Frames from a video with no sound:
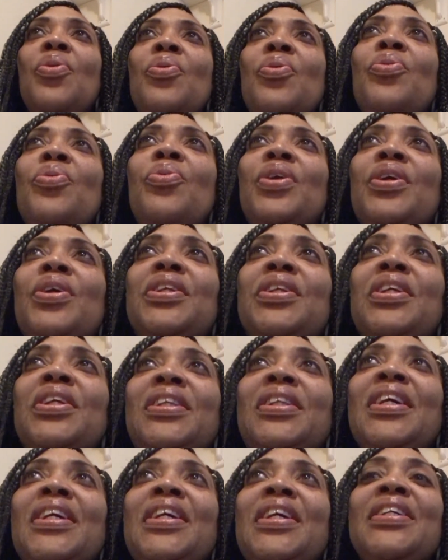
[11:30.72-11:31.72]
Well, the
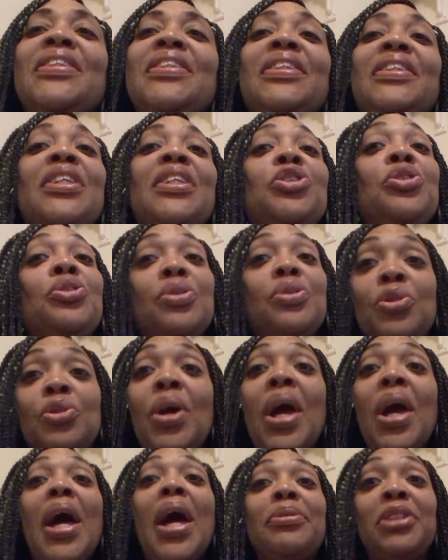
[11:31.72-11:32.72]
thing is you
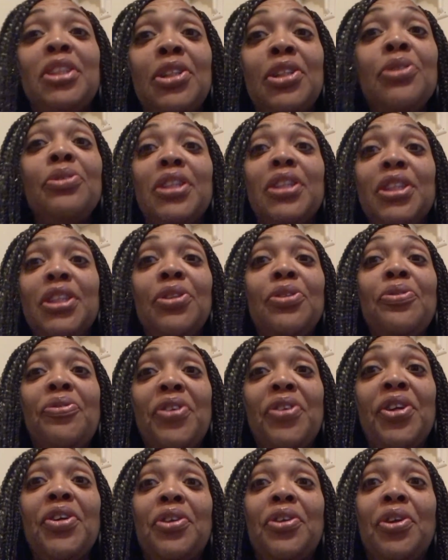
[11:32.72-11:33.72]
absolutely do
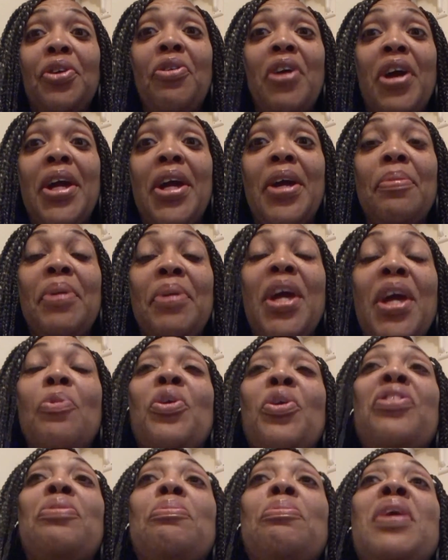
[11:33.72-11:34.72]
feel the cram. And
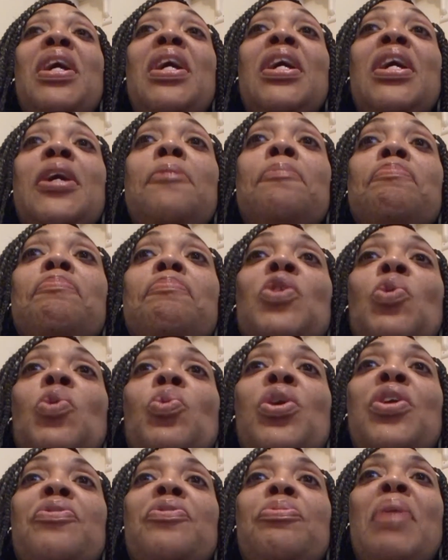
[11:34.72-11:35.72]
with me,
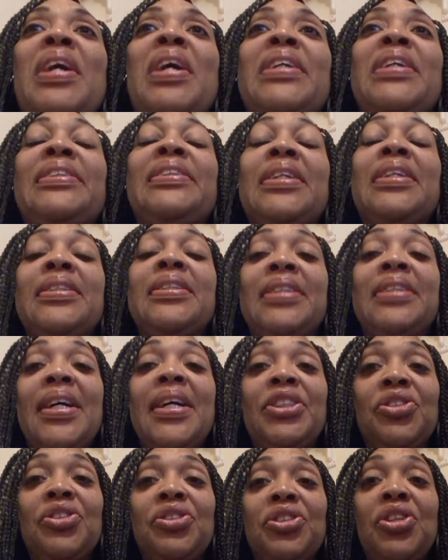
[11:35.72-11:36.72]
with my son
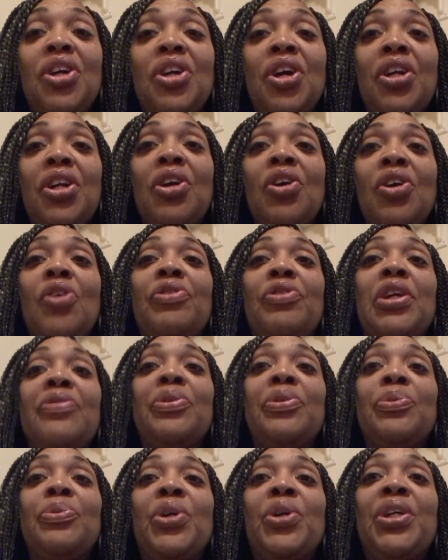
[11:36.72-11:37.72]
Dexter starting off
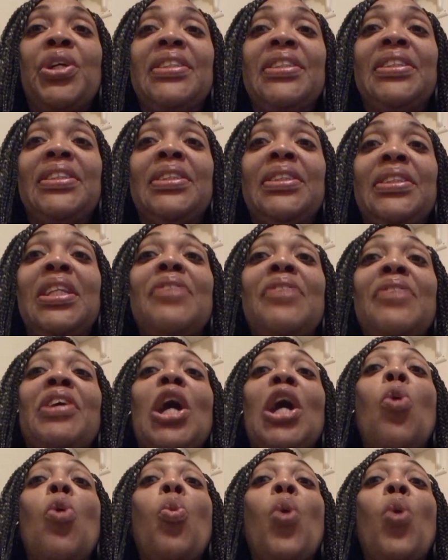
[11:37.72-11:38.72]
living
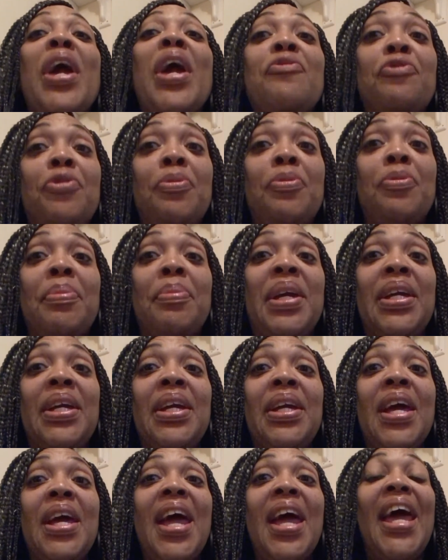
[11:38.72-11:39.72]
away from me
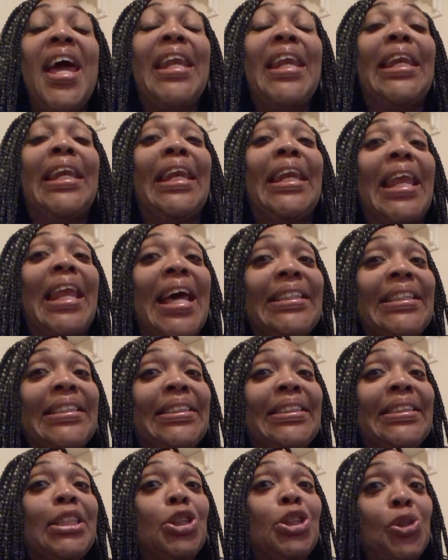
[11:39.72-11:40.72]
at less
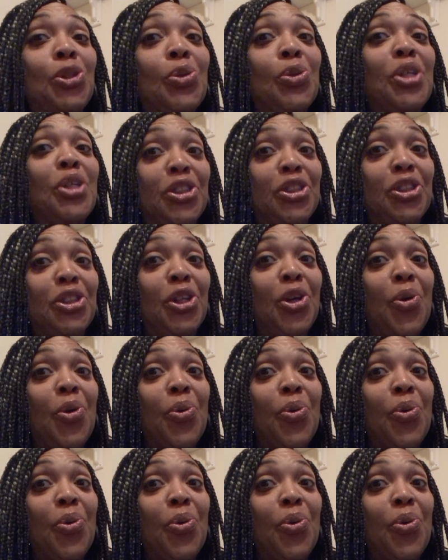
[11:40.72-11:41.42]
than 2 years old.